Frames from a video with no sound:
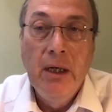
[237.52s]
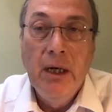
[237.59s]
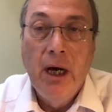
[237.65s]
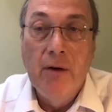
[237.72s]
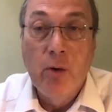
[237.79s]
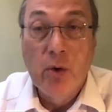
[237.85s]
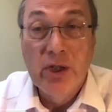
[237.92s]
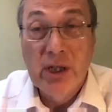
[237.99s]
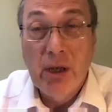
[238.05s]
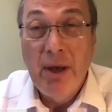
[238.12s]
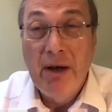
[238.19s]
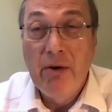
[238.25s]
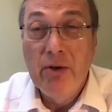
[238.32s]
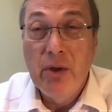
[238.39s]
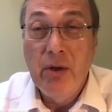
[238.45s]
Of course, some
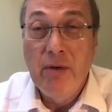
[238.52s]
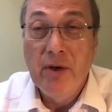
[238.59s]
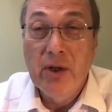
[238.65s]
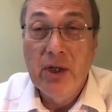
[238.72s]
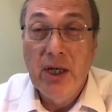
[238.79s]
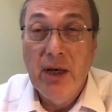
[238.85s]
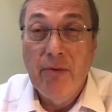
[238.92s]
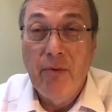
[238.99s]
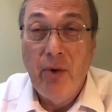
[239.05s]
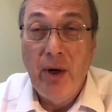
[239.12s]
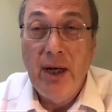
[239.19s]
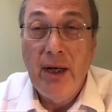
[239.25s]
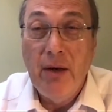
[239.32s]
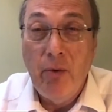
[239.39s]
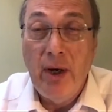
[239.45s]
areas of the university have
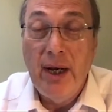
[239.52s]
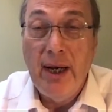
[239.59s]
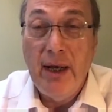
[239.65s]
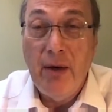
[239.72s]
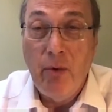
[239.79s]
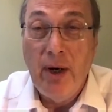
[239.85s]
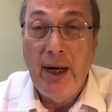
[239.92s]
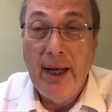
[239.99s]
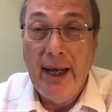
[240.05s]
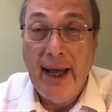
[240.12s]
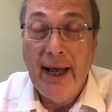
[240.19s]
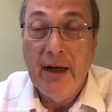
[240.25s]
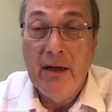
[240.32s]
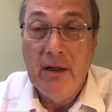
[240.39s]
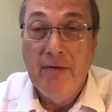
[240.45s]
really, really, really had to